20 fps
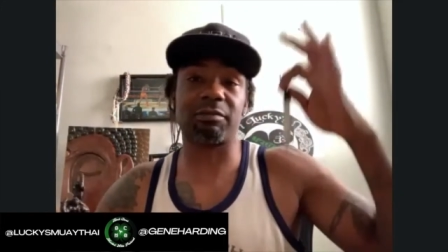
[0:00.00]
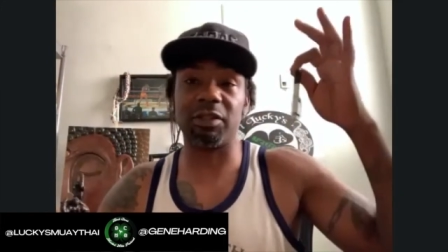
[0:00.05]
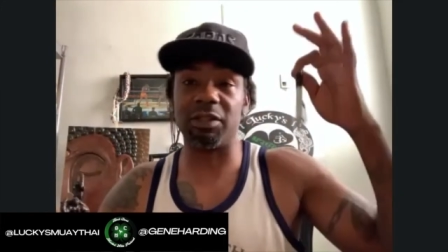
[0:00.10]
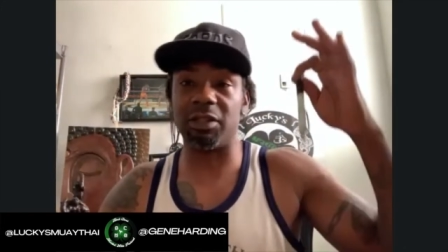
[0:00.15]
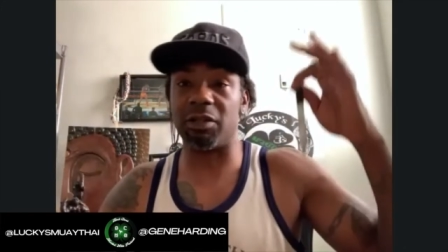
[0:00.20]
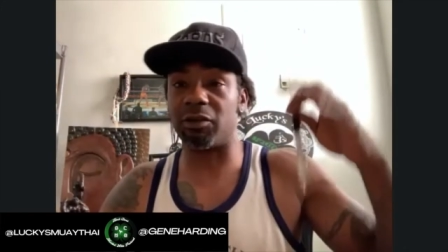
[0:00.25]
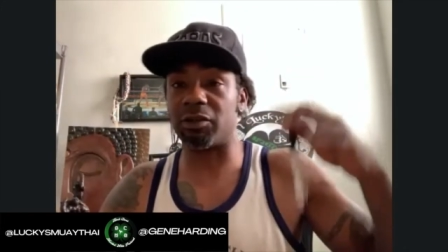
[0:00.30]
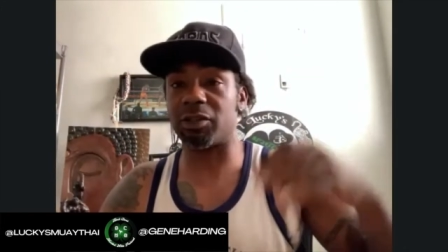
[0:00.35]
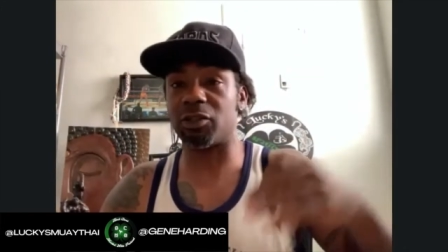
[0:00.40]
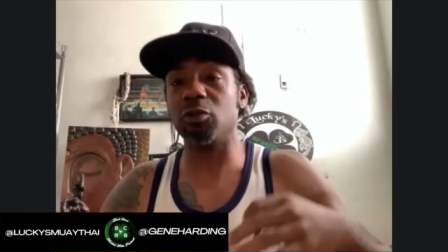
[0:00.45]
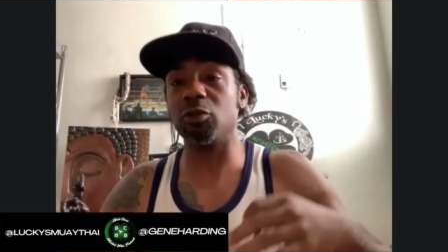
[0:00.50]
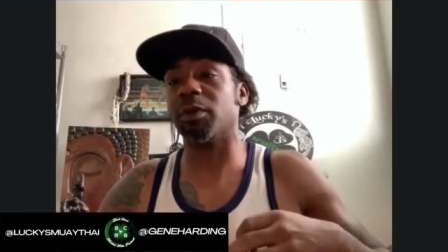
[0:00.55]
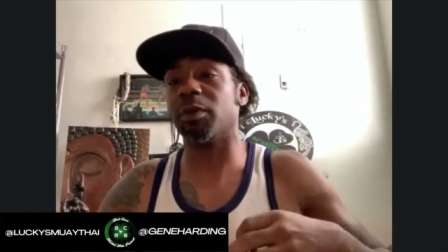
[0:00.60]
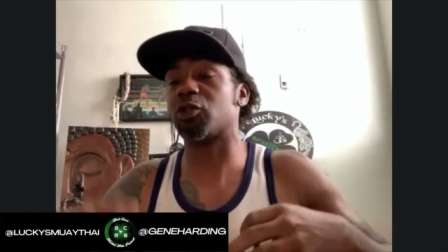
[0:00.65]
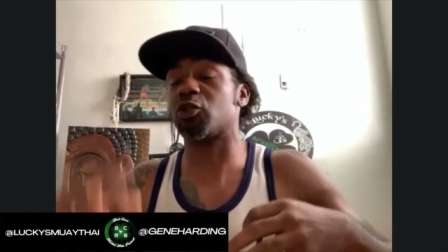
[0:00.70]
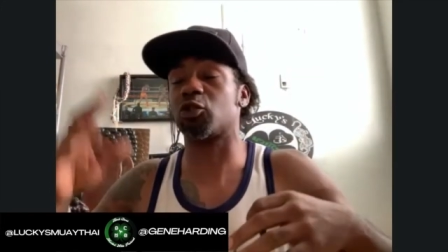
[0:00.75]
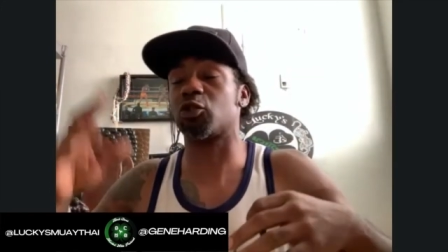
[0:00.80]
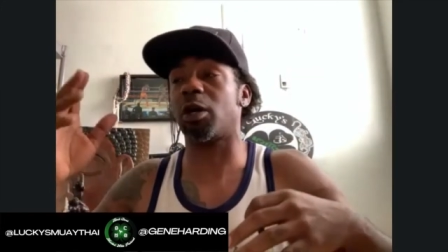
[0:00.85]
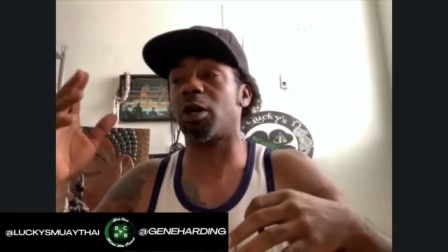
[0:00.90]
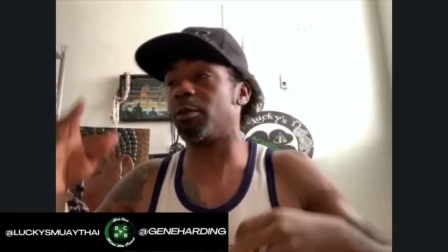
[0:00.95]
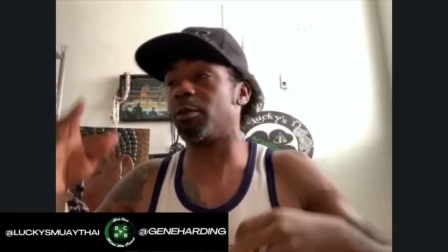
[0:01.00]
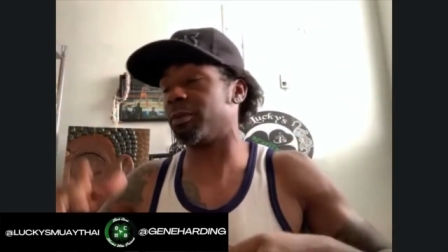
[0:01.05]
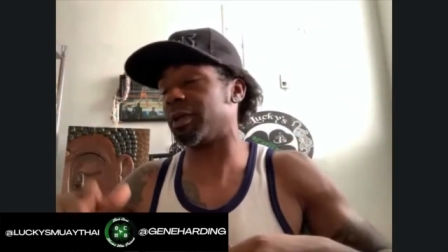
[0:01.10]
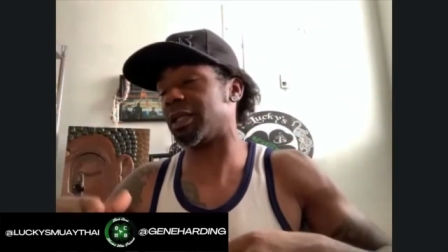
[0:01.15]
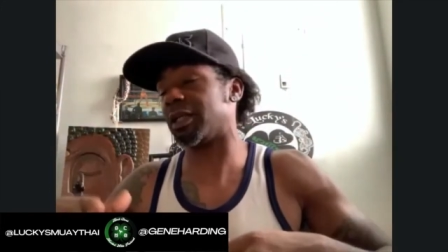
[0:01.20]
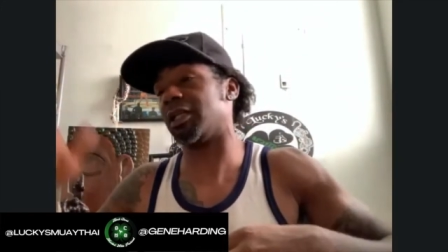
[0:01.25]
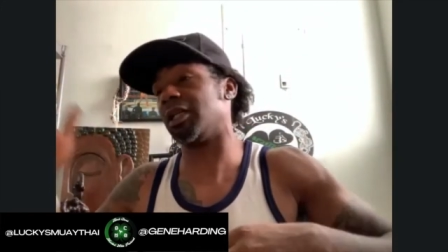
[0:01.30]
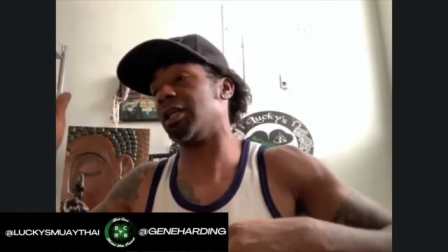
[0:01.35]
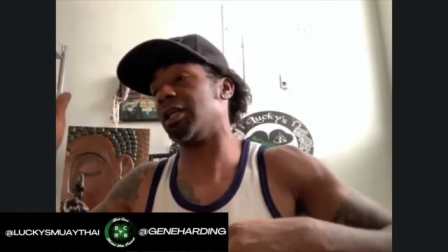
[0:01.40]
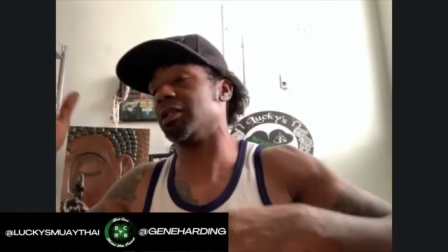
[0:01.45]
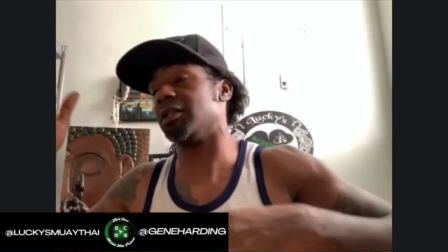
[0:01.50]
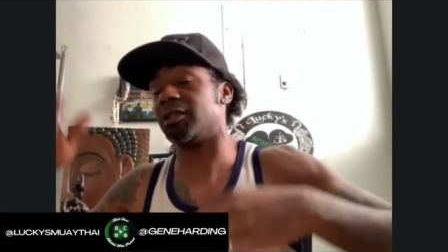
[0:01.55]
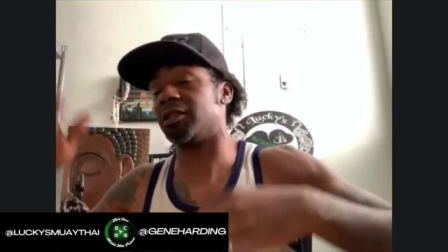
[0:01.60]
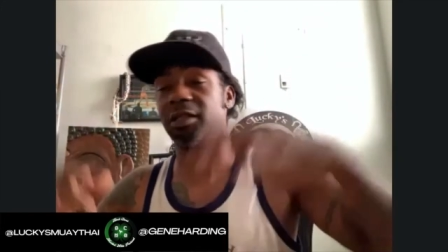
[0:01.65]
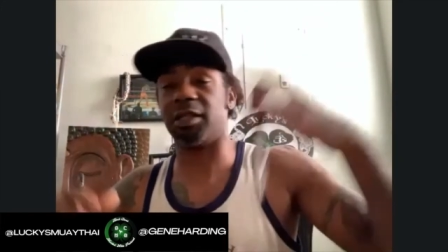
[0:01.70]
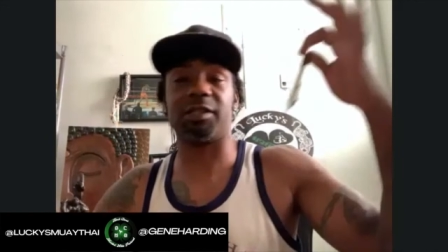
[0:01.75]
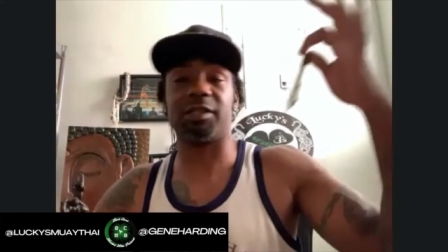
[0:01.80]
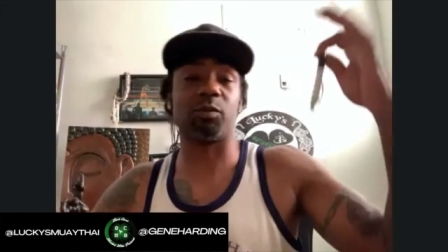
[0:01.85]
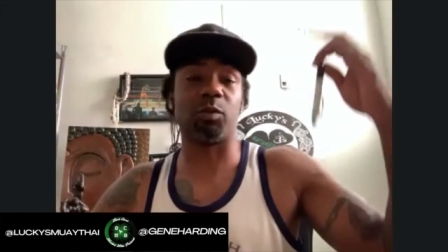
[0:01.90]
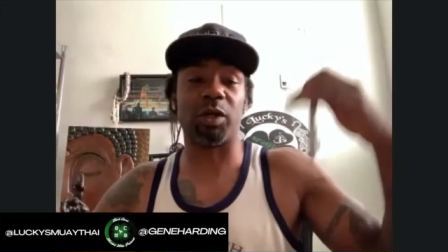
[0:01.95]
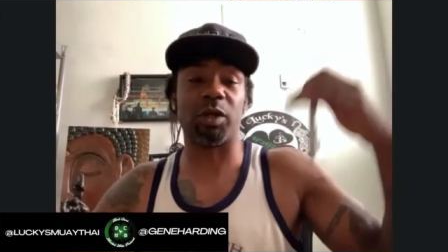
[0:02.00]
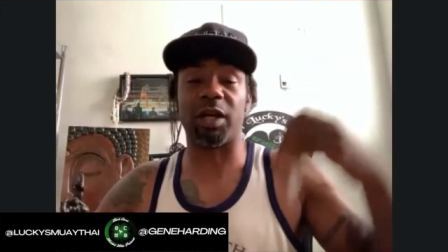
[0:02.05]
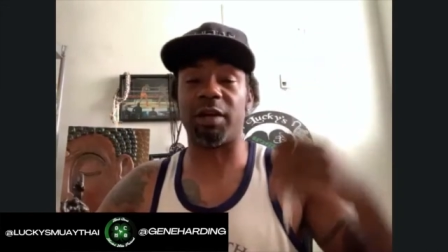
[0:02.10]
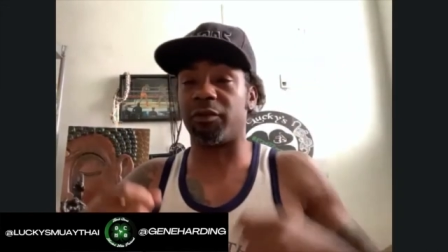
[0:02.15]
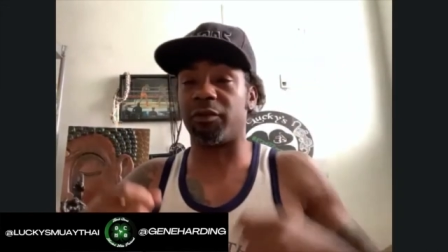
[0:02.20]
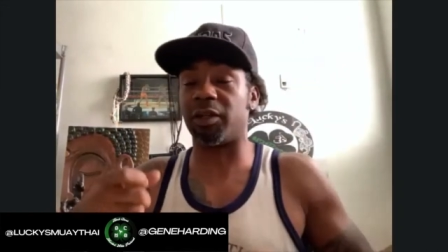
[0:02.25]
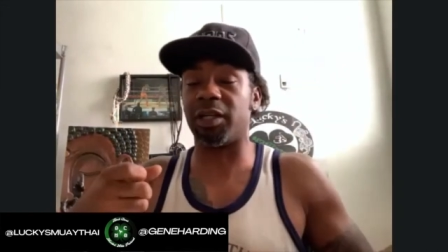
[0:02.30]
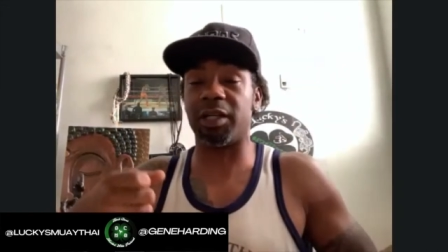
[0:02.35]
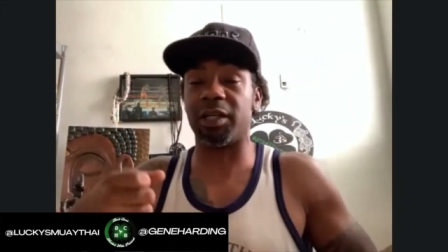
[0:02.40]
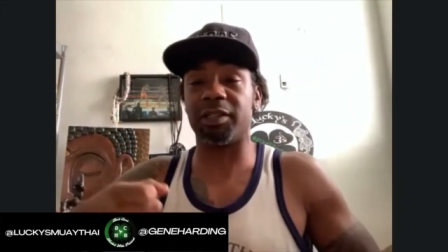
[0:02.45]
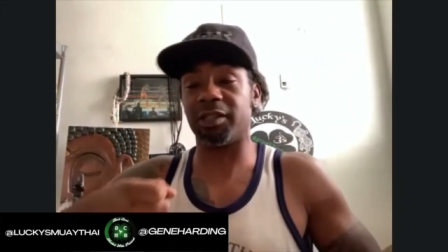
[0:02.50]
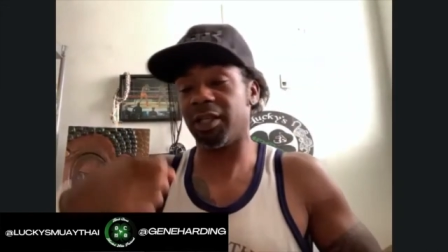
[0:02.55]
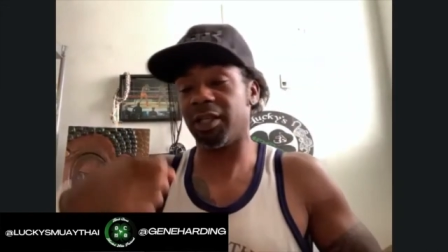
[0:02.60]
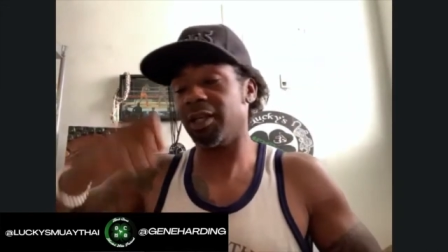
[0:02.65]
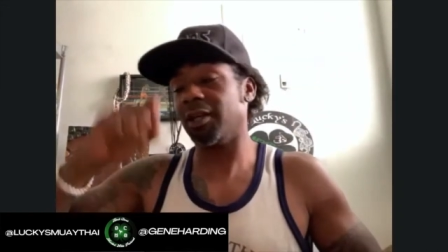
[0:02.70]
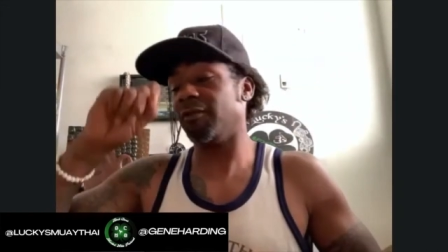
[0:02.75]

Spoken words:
you know, it's too much trouble. My kids, this, whatever it is,